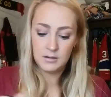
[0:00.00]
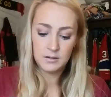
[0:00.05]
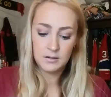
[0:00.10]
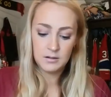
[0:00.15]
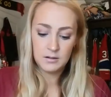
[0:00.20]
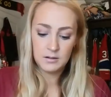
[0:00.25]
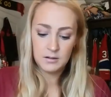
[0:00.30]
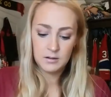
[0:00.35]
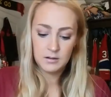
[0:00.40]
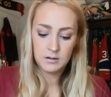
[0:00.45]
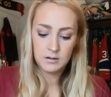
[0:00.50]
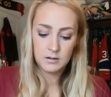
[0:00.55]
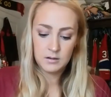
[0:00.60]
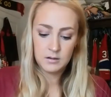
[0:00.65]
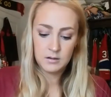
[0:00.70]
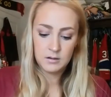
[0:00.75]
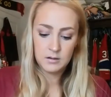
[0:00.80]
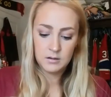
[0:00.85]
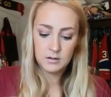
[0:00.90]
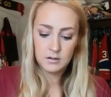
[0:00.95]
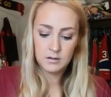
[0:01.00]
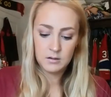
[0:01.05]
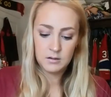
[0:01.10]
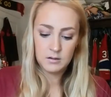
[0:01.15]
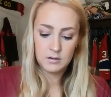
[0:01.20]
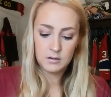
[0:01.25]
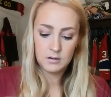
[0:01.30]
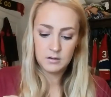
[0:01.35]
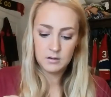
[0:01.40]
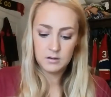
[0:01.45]

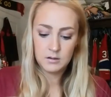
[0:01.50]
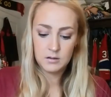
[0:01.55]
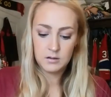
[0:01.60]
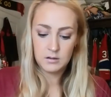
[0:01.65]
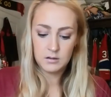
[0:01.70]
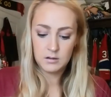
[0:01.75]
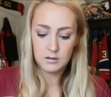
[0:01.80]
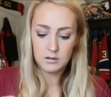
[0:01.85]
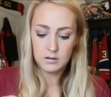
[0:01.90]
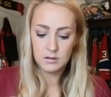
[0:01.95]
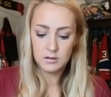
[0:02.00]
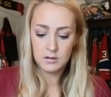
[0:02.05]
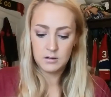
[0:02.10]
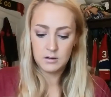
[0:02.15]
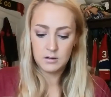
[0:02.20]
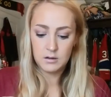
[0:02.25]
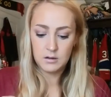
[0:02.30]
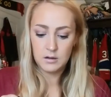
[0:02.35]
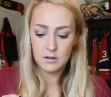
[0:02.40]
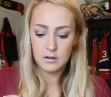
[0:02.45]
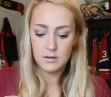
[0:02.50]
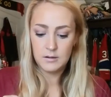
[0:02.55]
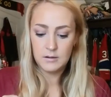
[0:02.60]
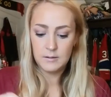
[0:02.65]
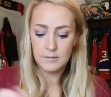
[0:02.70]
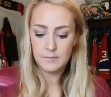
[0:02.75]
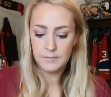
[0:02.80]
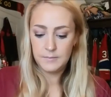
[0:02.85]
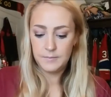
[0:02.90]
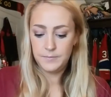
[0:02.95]

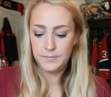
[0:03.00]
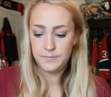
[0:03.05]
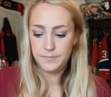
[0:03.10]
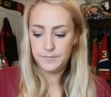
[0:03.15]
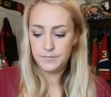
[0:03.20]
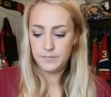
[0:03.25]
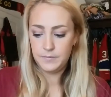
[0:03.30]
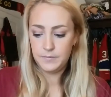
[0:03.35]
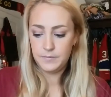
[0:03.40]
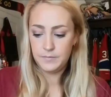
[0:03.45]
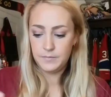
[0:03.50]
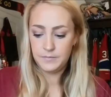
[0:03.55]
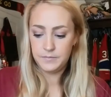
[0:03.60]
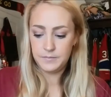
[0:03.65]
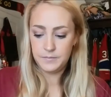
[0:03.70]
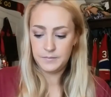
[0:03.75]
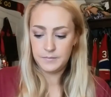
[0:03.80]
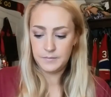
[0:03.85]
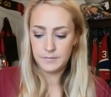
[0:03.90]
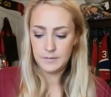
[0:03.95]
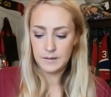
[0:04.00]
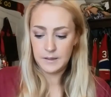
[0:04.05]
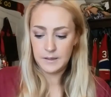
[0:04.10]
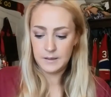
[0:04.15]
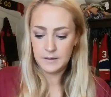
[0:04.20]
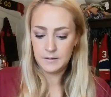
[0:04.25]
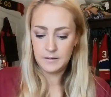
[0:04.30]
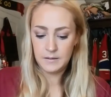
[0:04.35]
No one is speaking in this clip.